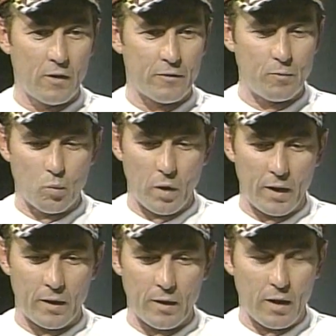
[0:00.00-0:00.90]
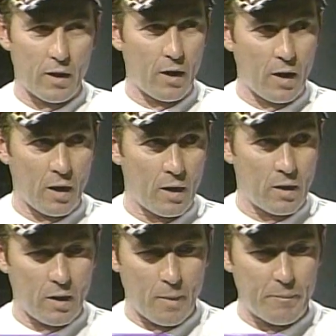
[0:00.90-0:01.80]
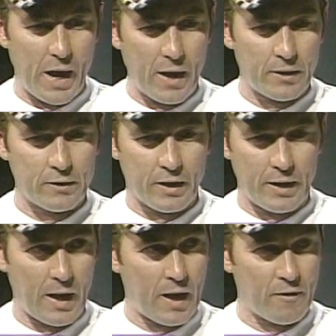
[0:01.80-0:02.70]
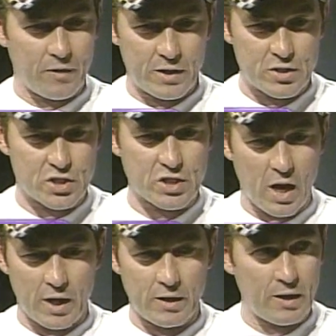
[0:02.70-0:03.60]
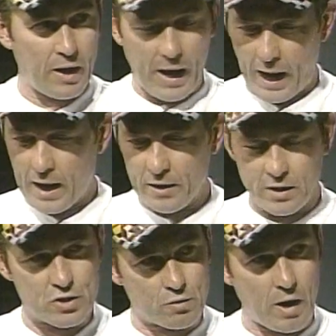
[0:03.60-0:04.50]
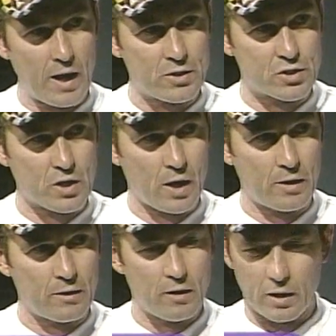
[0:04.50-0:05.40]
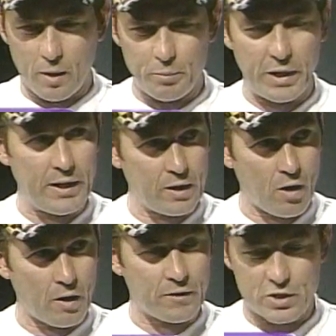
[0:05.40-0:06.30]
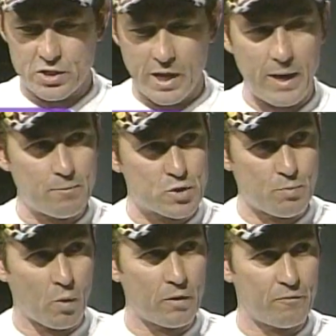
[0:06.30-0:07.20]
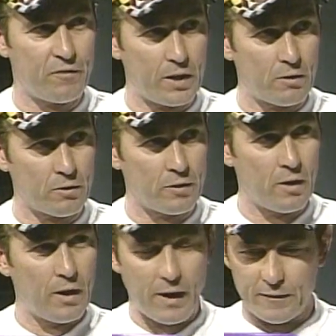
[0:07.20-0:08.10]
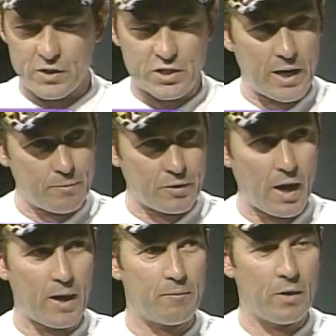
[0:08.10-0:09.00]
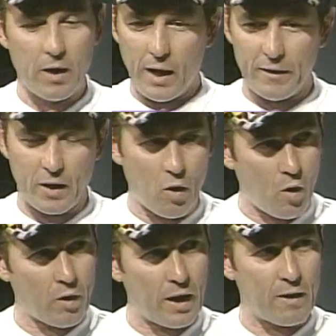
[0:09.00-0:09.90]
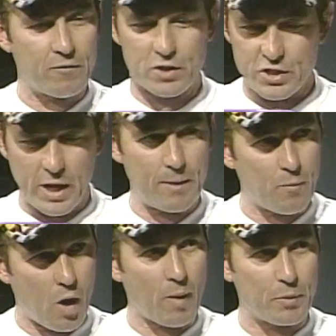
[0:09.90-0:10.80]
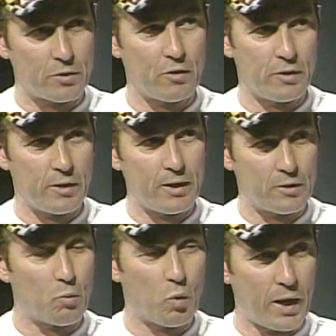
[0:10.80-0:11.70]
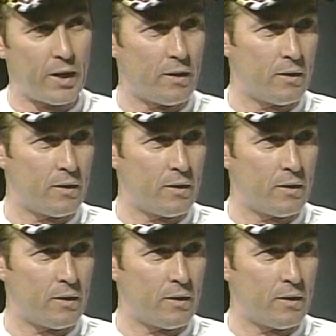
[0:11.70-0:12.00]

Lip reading: where a man can have his son and his grandson competing on the same sport field at the same time, and they all have the same opportunity to win.